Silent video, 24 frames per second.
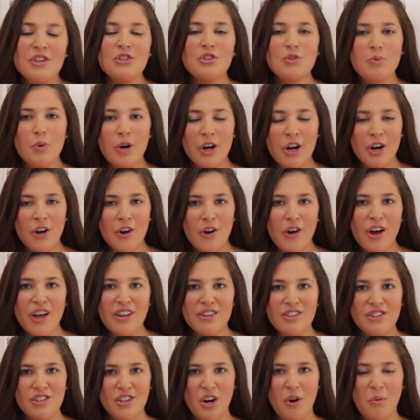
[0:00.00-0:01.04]
So we're gonna go
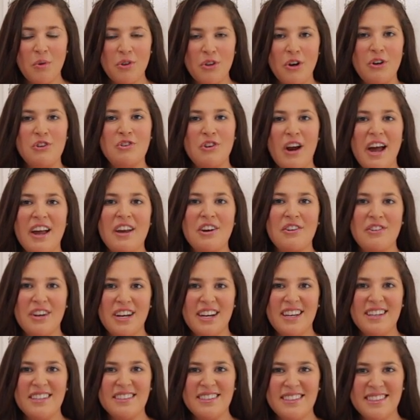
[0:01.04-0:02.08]
ahead and start with our dry
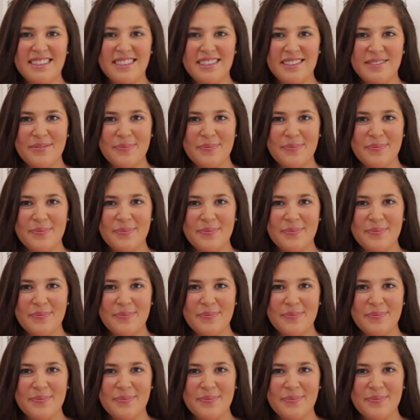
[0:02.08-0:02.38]
ingredients.